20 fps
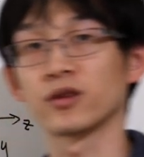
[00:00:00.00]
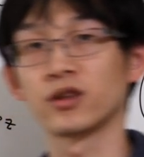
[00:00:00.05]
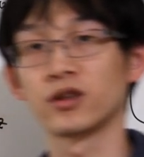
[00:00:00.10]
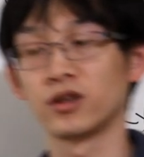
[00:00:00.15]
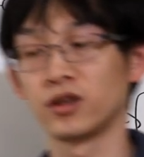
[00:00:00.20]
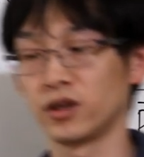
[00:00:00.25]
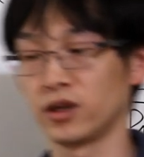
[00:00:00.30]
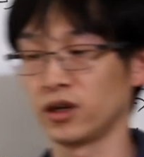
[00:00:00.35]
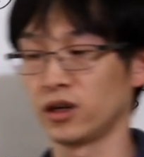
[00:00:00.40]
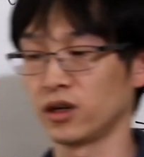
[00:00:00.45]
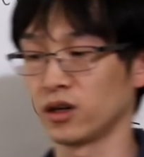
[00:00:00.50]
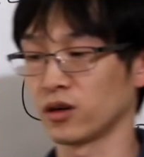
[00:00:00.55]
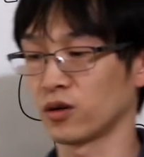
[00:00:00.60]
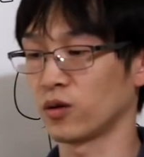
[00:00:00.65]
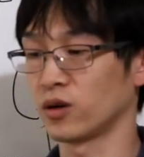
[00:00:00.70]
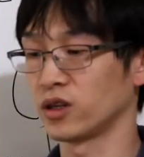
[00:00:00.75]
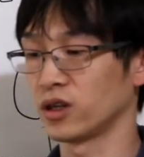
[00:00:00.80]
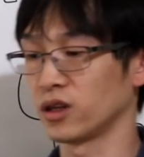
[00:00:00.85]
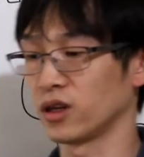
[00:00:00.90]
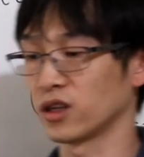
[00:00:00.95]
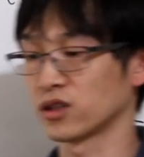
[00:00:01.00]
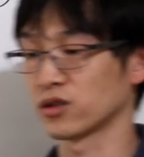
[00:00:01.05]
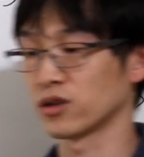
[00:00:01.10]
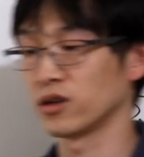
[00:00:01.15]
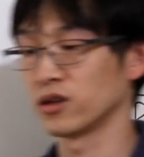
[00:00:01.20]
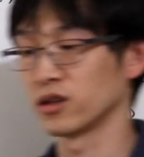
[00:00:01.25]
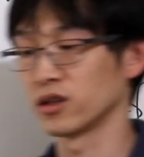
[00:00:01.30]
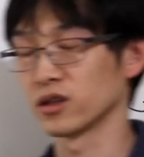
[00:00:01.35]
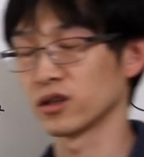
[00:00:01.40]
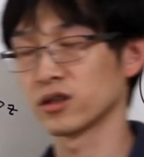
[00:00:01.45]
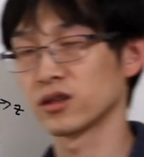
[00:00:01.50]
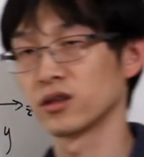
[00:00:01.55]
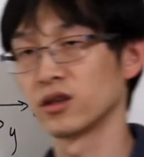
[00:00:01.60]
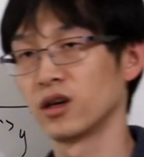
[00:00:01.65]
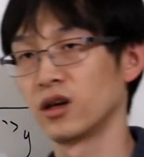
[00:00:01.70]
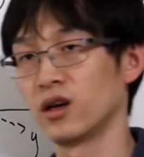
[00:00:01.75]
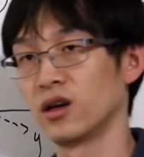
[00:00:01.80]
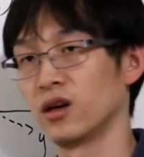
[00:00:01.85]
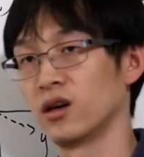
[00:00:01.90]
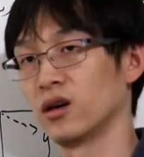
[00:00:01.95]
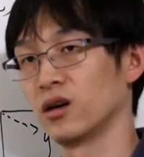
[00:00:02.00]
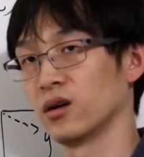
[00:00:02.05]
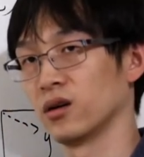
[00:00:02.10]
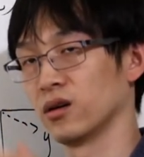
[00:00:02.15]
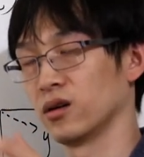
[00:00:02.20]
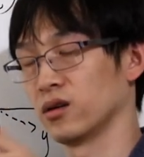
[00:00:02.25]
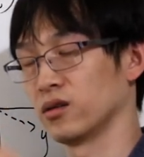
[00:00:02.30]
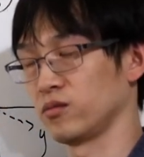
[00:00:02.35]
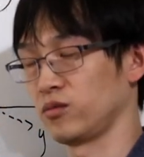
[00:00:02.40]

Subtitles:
the quantum electronics or